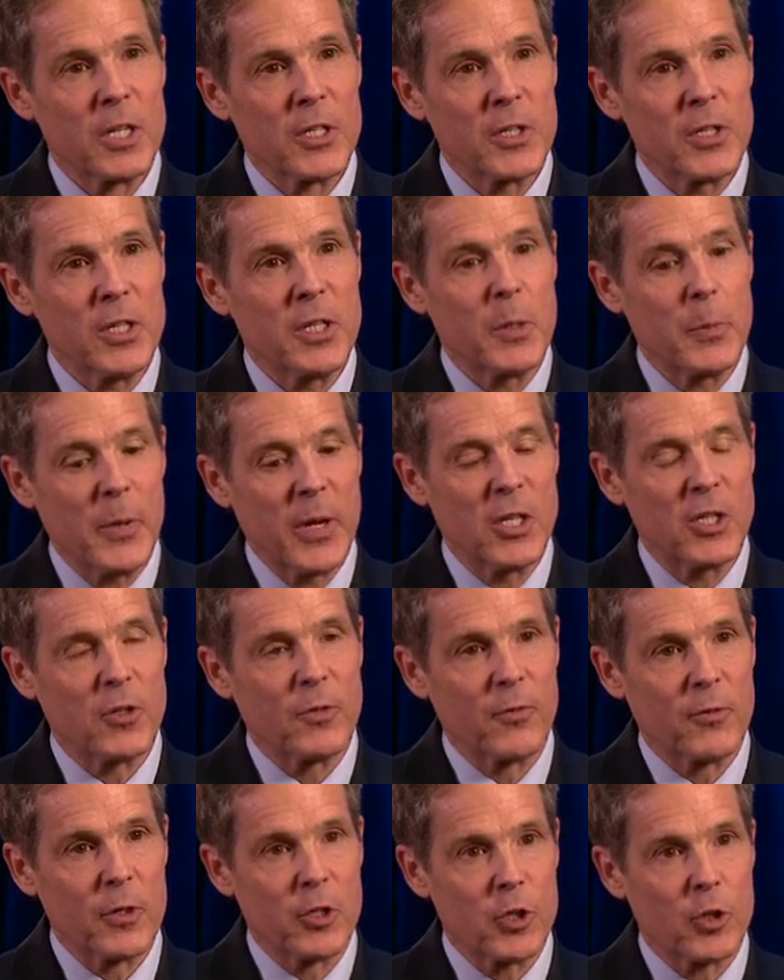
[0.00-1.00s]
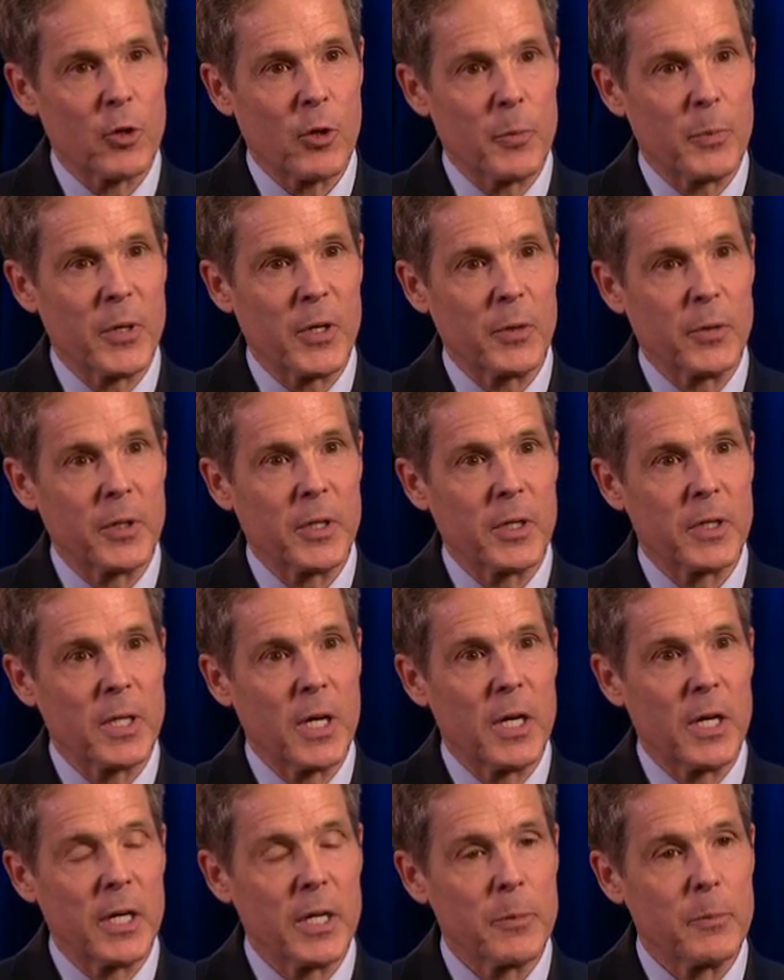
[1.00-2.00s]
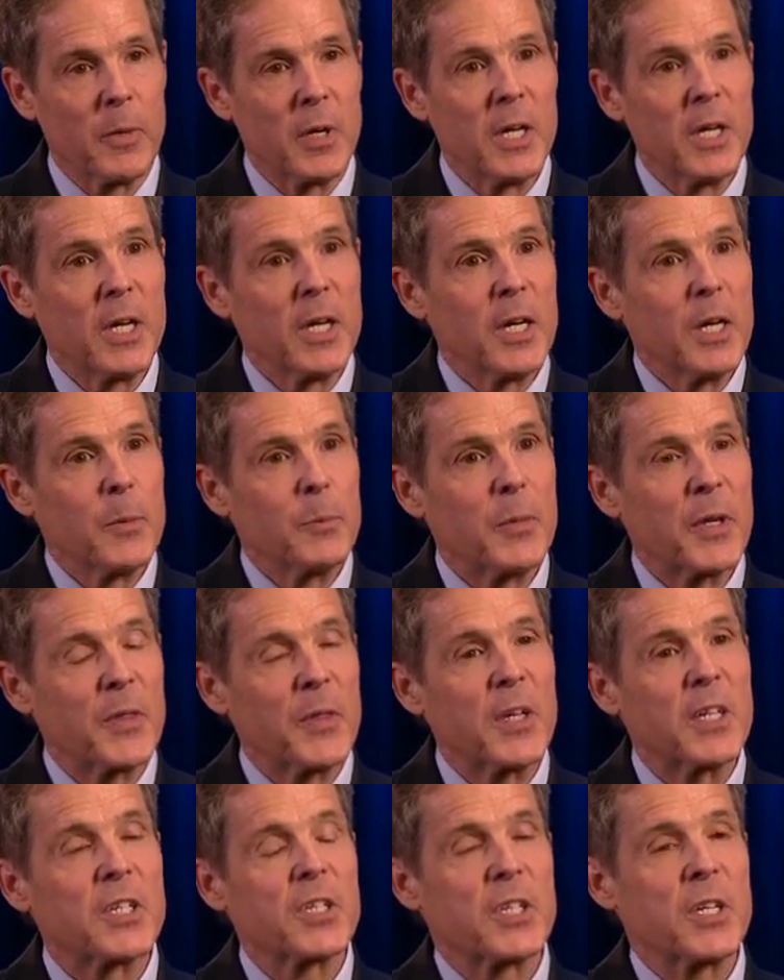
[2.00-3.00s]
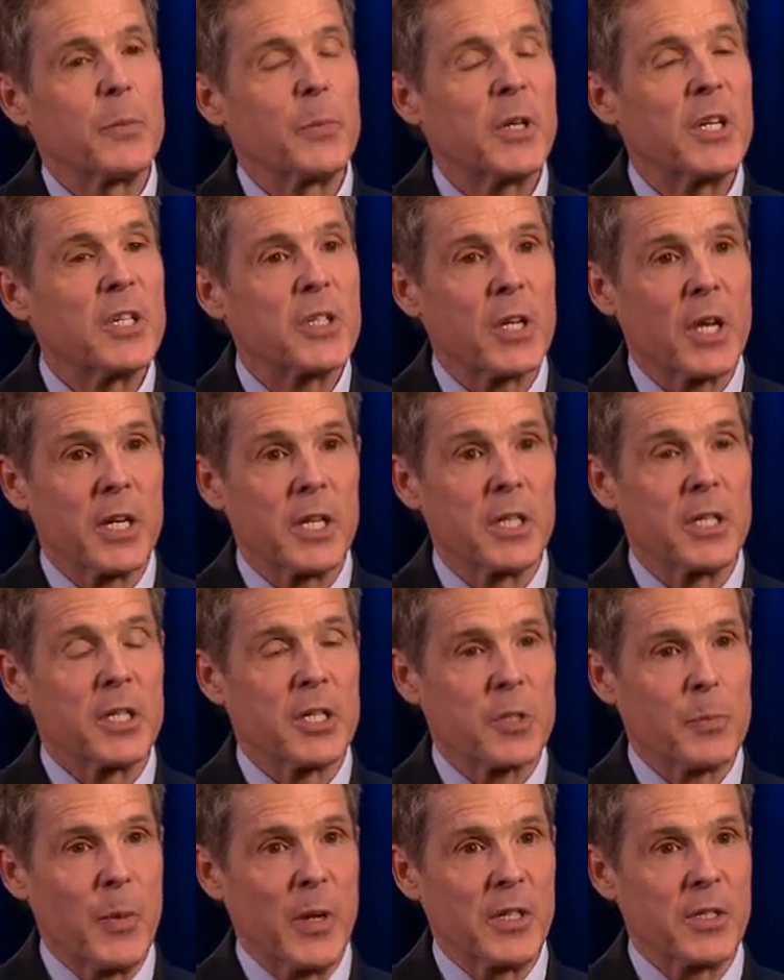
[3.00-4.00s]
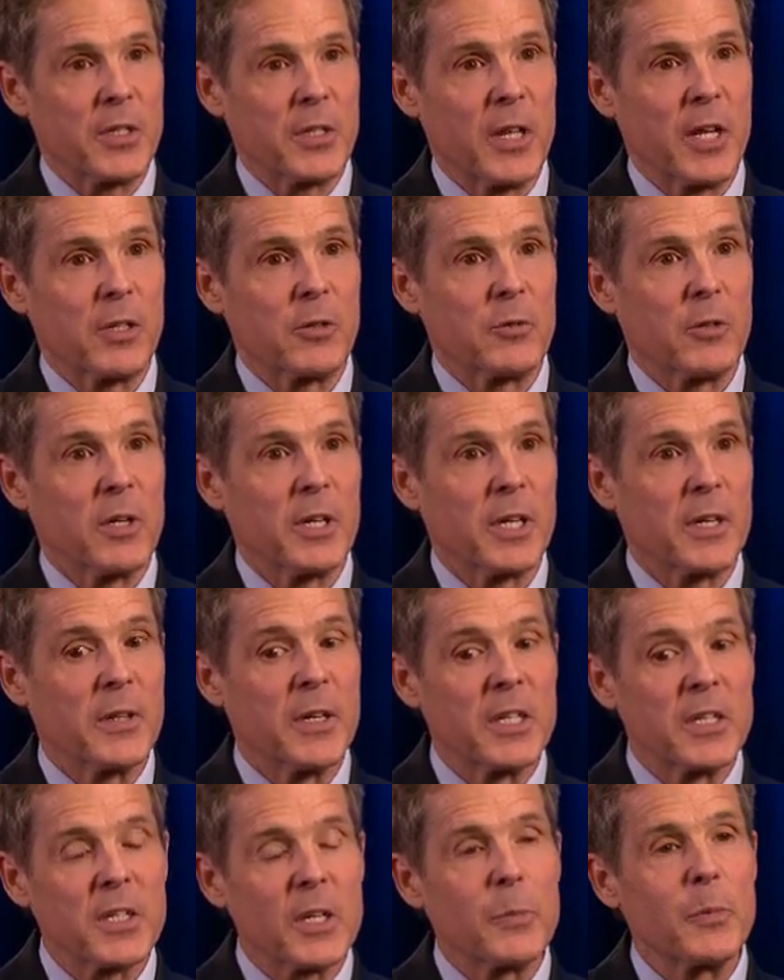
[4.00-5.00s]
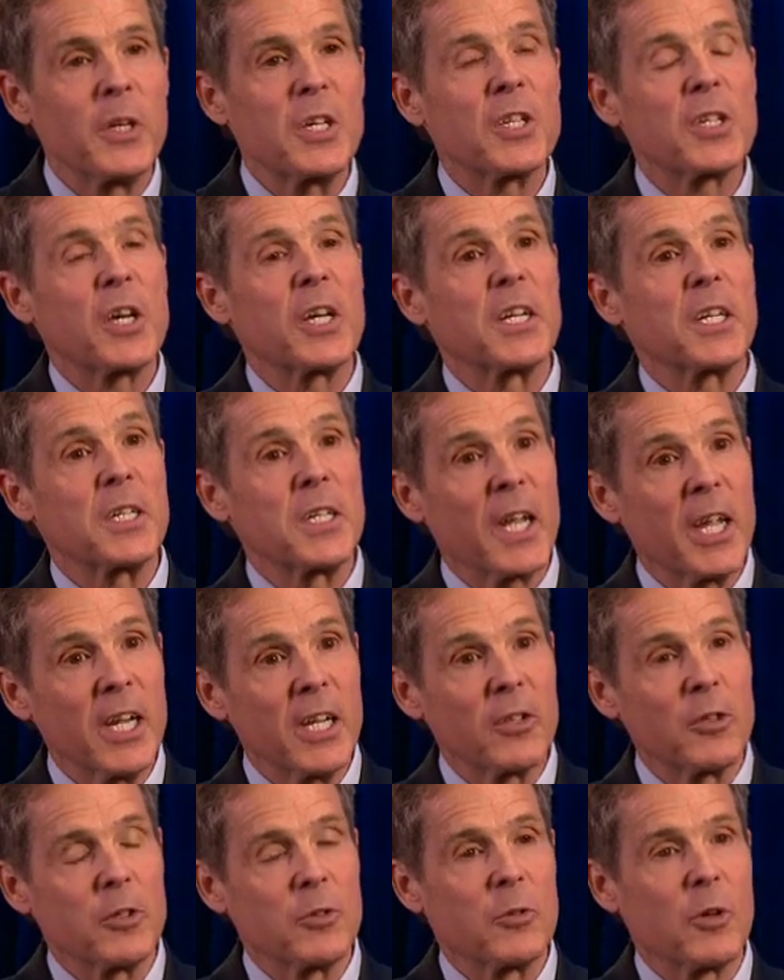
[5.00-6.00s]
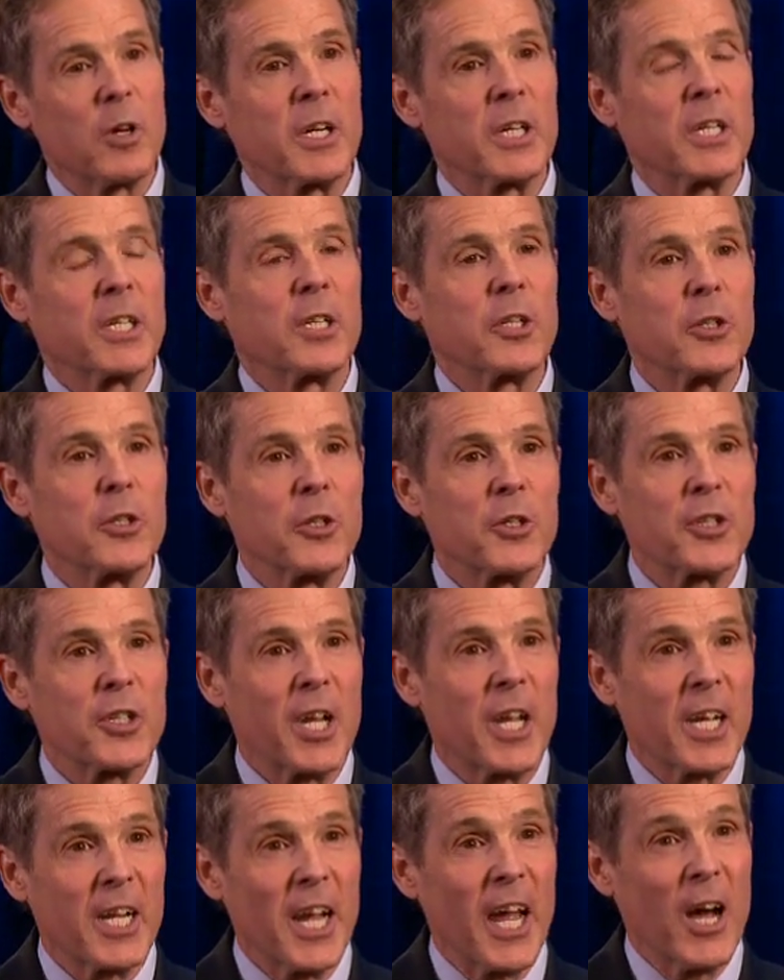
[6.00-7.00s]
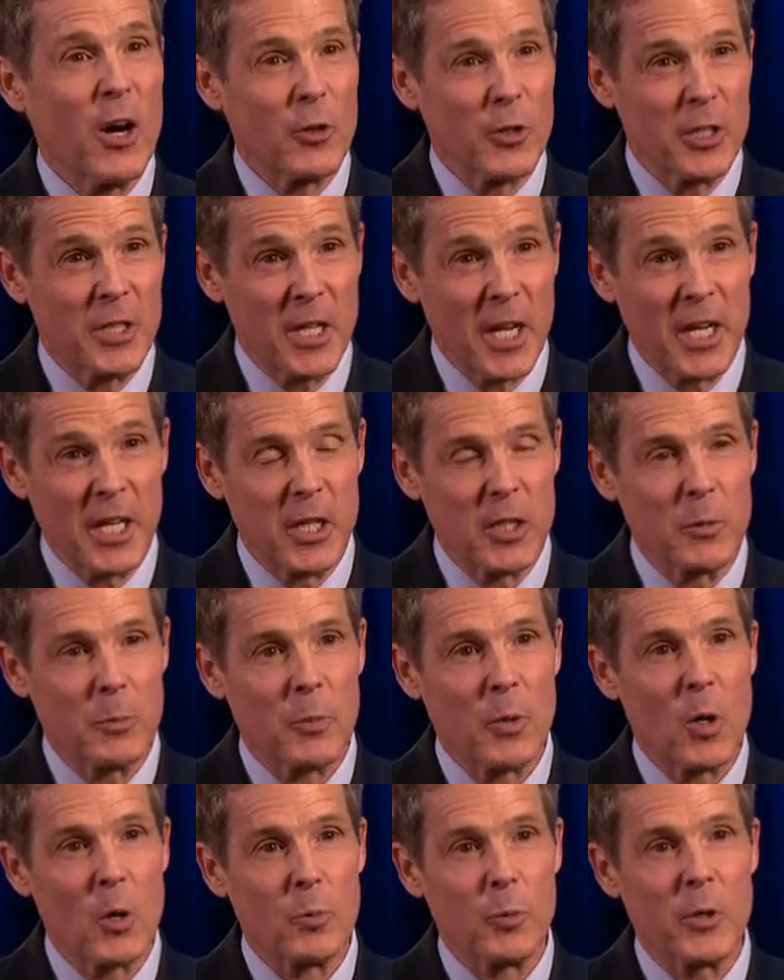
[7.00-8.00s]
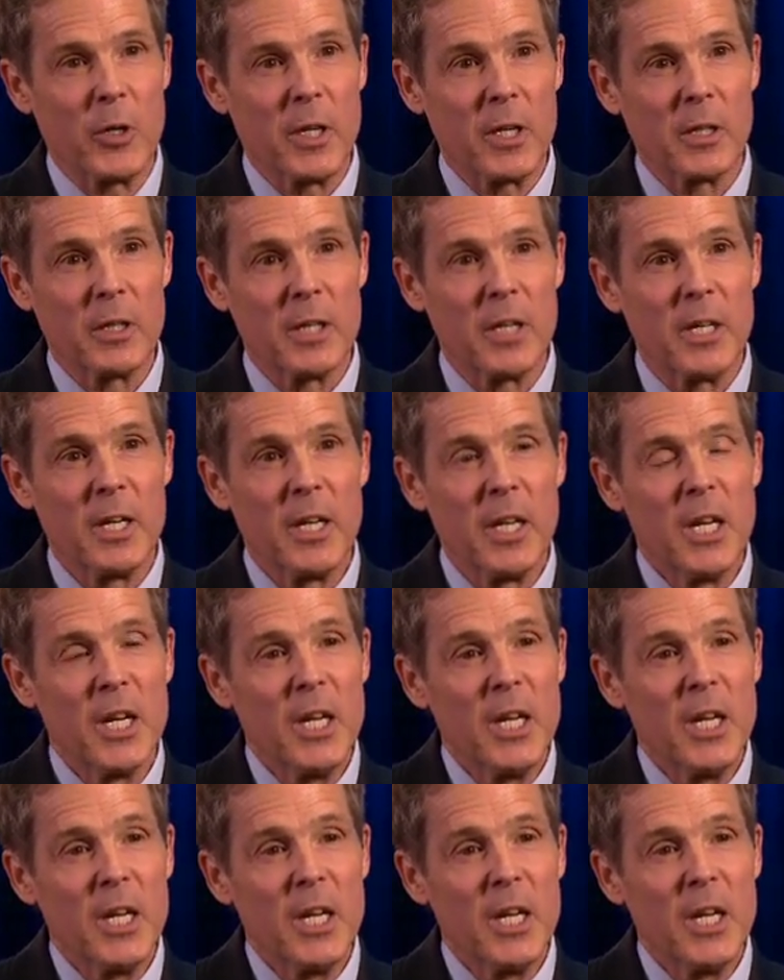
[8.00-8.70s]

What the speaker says: see the patient for a short period of time, but then somebody's got to dispense that drug, and then somebody's got to take the drug and understand how to take it appropriately.